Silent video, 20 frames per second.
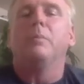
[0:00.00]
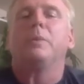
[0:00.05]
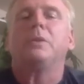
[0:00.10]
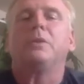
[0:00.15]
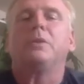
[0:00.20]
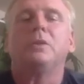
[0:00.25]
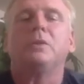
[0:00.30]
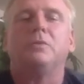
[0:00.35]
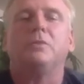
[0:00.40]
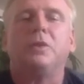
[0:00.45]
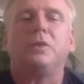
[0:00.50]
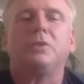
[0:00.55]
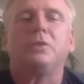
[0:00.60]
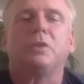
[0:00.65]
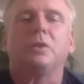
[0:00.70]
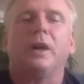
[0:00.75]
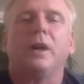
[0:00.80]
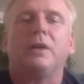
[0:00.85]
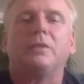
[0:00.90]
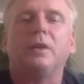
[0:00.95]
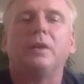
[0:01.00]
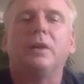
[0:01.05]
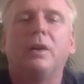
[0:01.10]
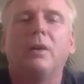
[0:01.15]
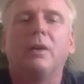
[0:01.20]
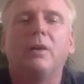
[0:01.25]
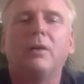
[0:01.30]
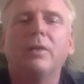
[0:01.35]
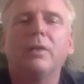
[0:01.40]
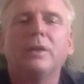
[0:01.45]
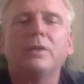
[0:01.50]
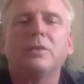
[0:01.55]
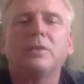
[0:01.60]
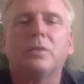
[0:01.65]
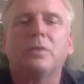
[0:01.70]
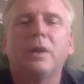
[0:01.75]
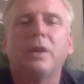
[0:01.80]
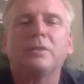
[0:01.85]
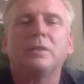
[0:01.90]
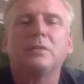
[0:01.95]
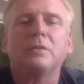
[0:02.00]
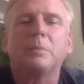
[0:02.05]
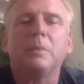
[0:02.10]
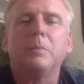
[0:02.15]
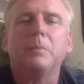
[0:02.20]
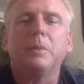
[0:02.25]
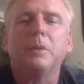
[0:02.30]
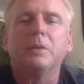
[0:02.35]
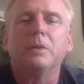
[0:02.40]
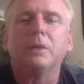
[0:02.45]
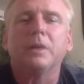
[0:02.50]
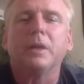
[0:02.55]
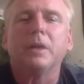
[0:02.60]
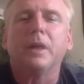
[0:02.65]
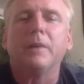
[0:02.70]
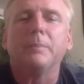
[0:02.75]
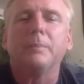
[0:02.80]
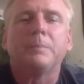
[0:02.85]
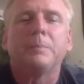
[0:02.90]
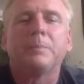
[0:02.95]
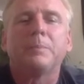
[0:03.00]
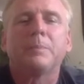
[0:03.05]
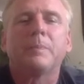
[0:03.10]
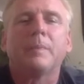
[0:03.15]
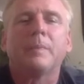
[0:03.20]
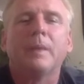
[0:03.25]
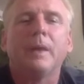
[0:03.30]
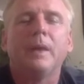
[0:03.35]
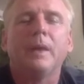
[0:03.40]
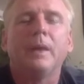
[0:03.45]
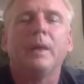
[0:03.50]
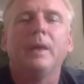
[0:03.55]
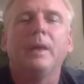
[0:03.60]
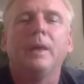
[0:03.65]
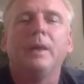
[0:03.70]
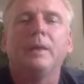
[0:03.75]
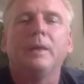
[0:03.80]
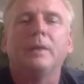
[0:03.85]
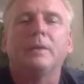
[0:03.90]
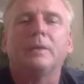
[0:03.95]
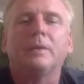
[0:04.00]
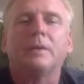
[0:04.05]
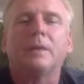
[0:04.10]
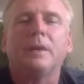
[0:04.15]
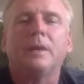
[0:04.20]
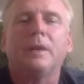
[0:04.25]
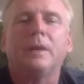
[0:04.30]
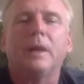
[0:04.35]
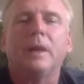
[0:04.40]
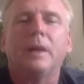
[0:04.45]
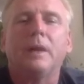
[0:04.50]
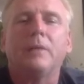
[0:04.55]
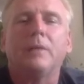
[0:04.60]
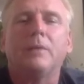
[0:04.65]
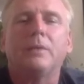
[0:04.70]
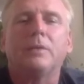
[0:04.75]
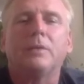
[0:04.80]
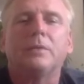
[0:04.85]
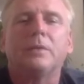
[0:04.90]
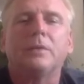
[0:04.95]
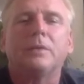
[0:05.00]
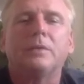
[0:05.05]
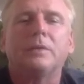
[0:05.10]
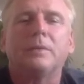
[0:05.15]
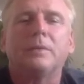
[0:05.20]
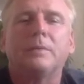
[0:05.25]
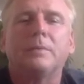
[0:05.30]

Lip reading: But just visualize all that stress that's been building up. Just get it out of your system.